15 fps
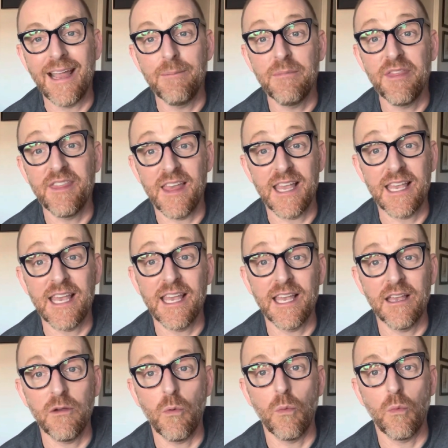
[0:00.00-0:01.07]

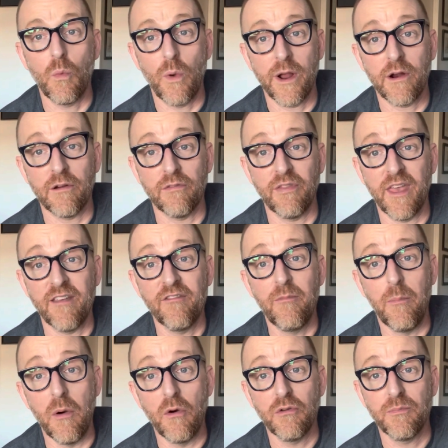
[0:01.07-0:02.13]
thinking, where
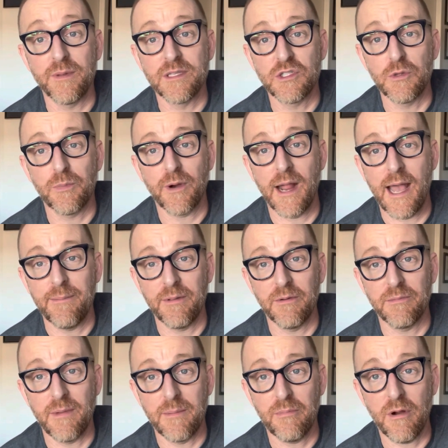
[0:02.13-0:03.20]
they've both been super happy
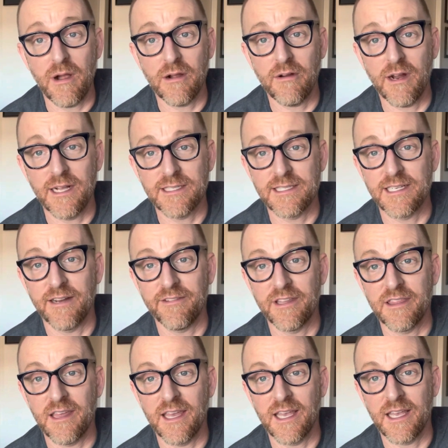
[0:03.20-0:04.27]
with my progress and
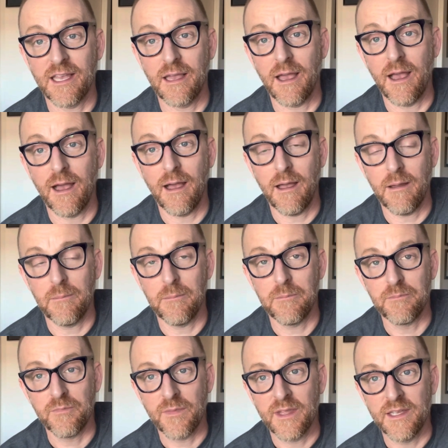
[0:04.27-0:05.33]
everything,
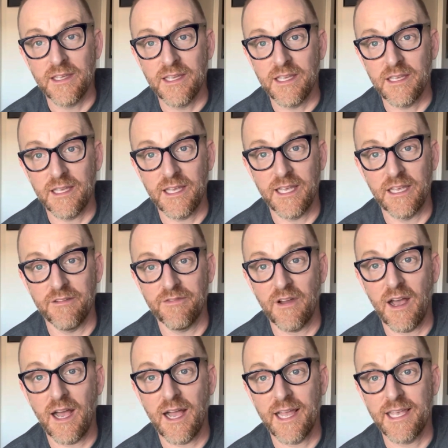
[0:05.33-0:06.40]
if
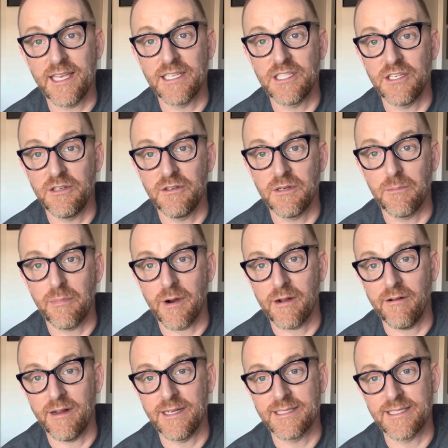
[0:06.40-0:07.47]
I continue to
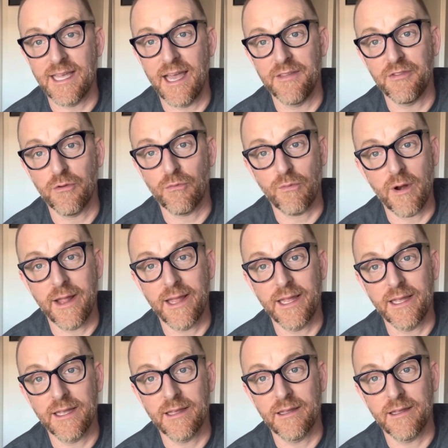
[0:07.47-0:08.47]
progress at the rate